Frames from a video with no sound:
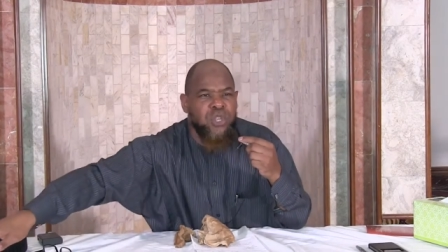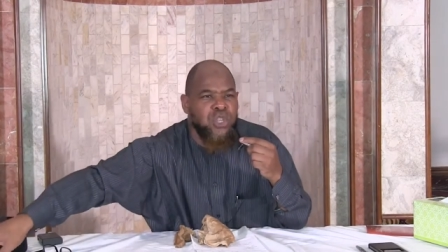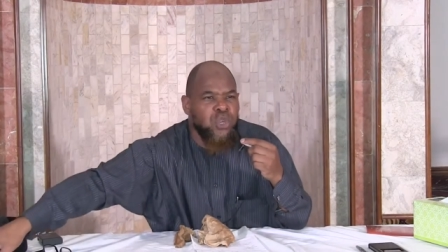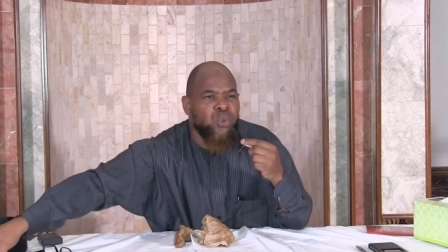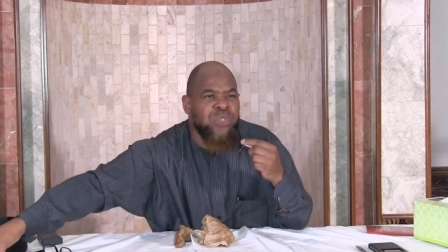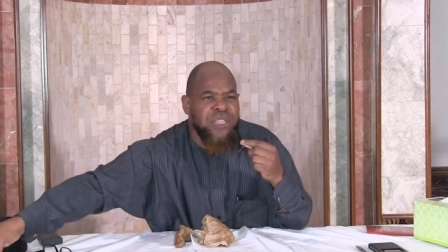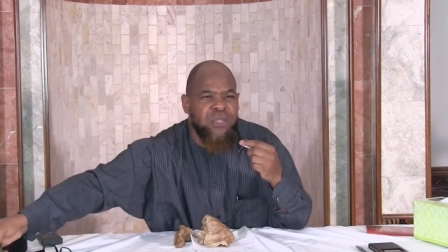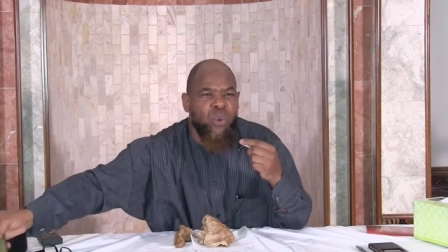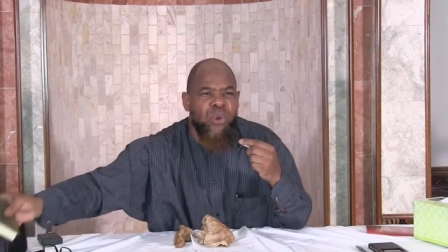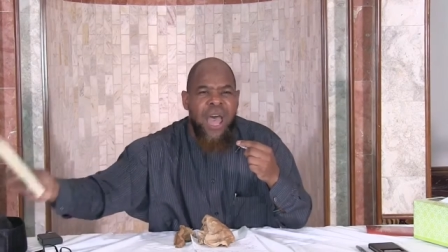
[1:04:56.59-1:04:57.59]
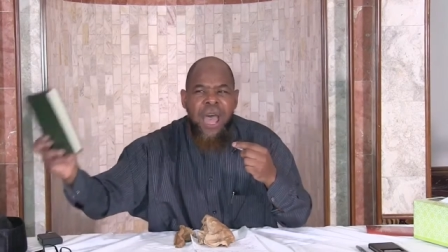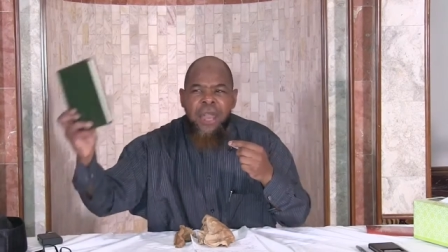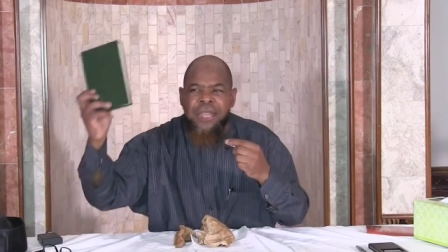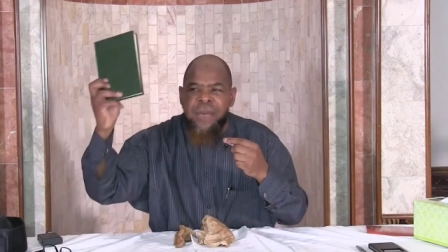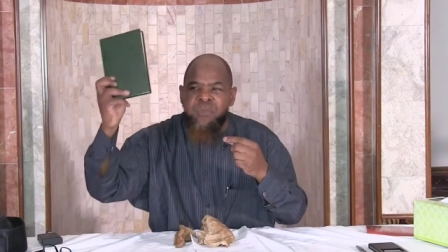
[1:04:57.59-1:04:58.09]
to you this
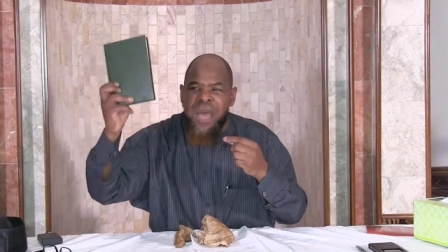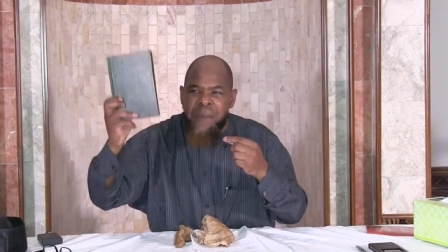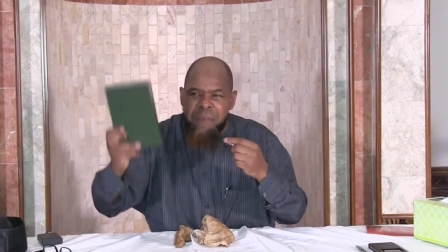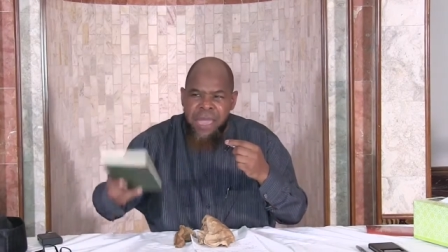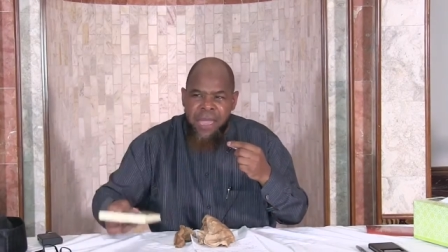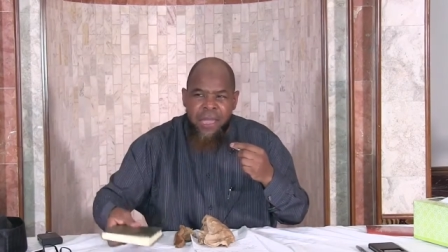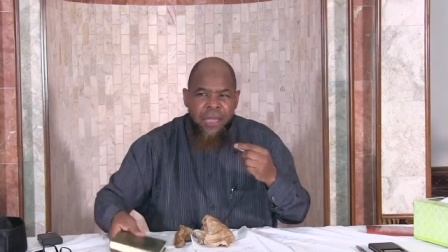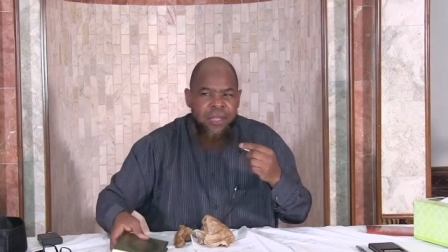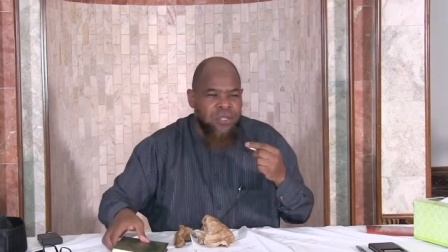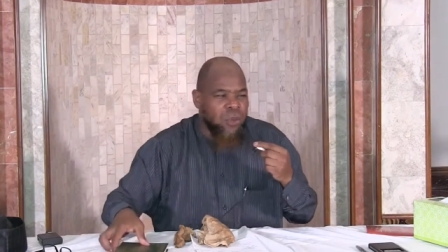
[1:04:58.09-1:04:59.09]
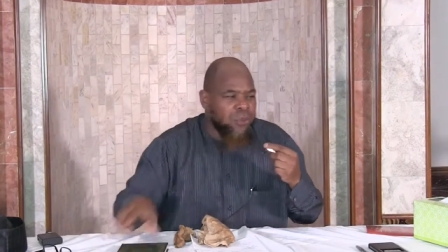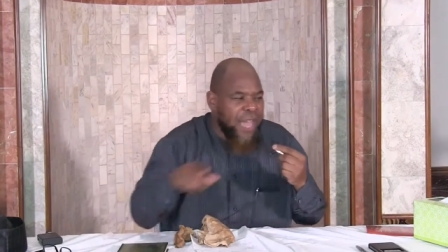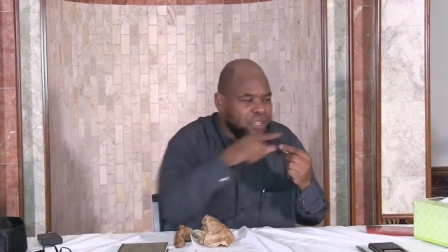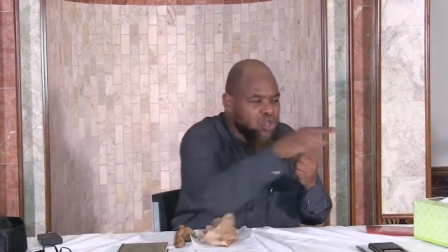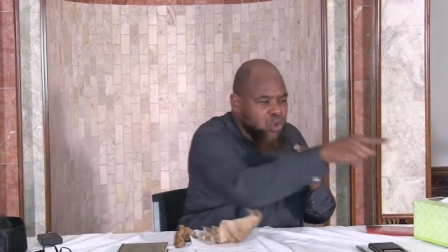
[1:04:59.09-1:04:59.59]
Quran, Ya Muhammad, so
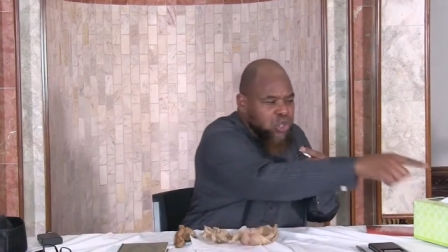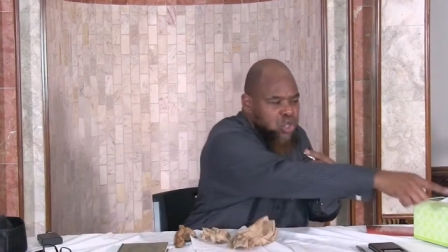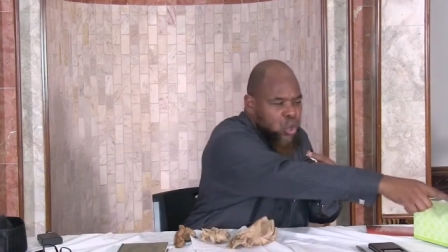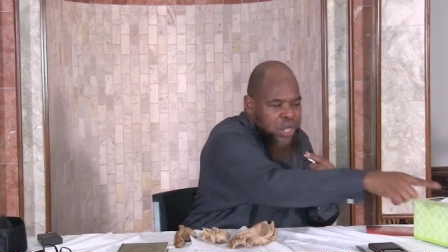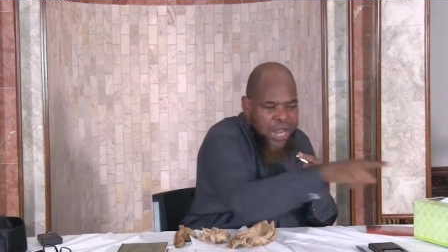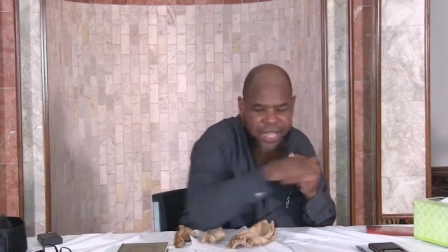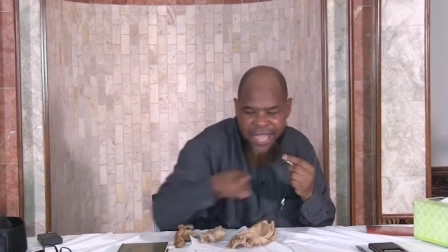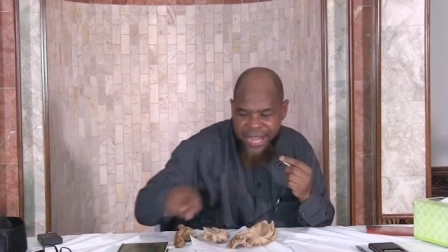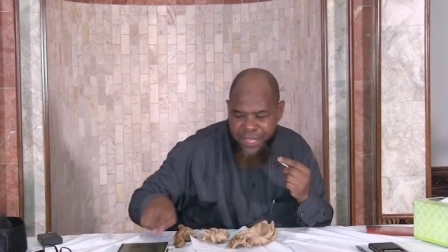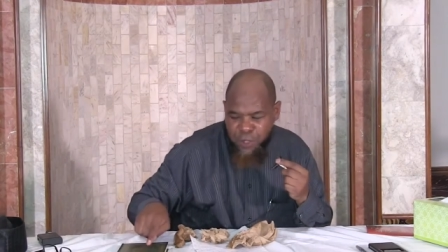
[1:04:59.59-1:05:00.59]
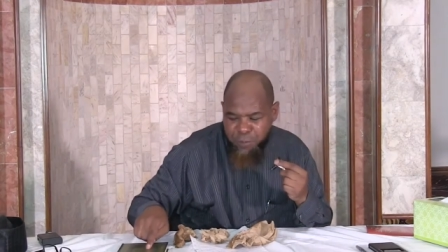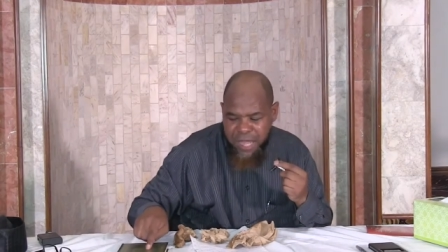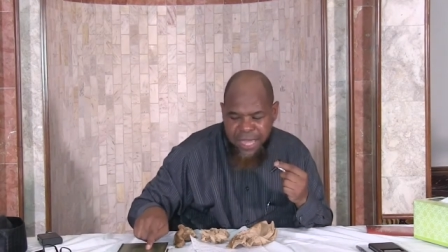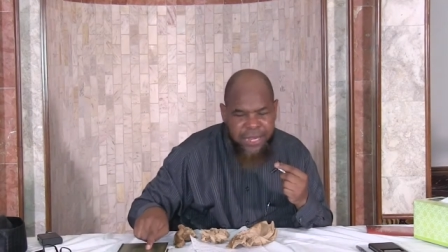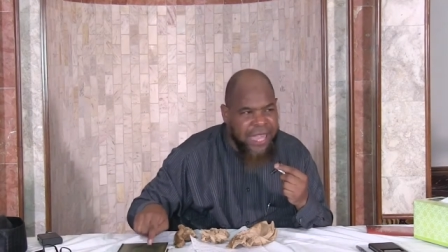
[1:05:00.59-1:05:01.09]
that your Sunnah can
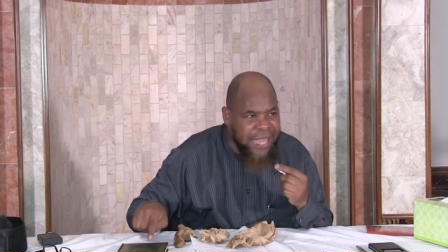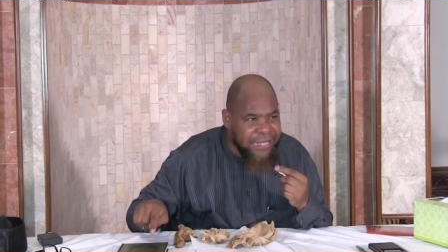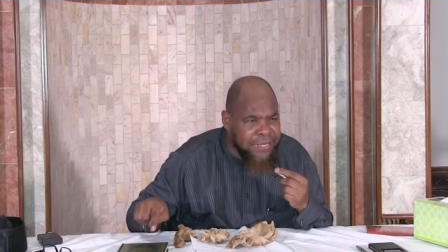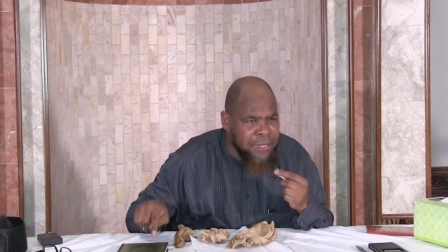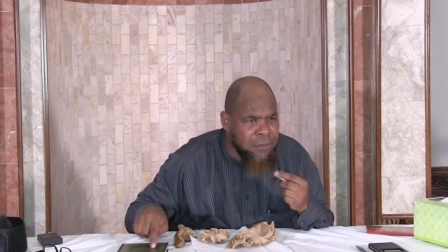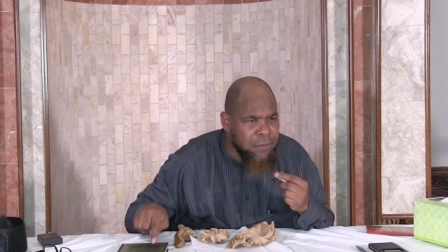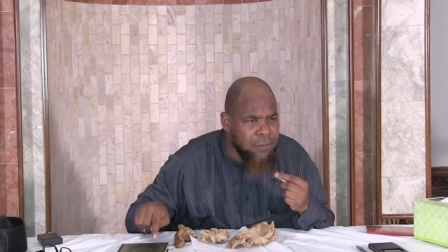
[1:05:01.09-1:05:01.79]
explain it.